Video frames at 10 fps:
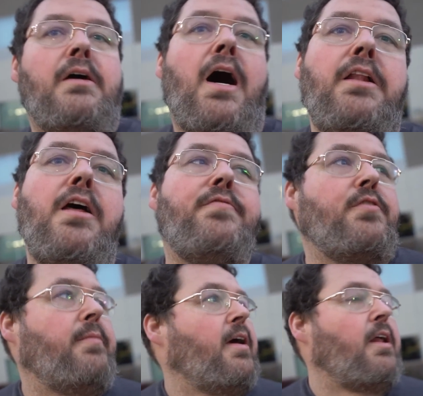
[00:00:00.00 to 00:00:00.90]
I, I love
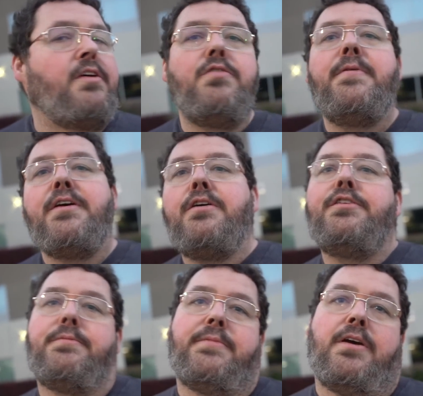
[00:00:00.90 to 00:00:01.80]
you, man. Hey, you've been
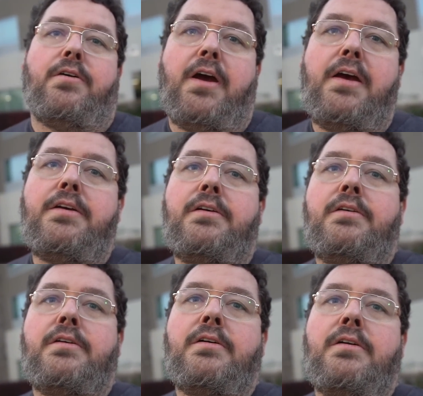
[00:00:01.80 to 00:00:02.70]
good to me, okay?
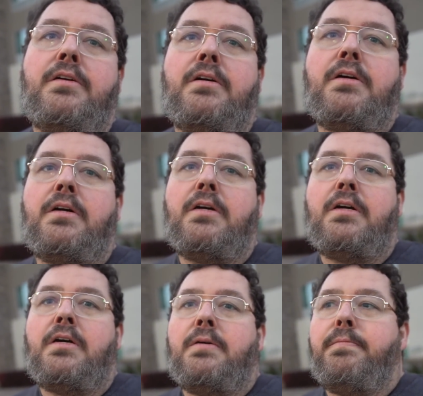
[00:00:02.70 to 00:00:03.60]

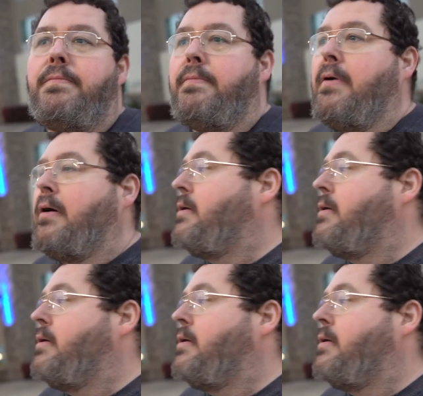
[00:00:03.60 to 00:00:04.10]
What's going on?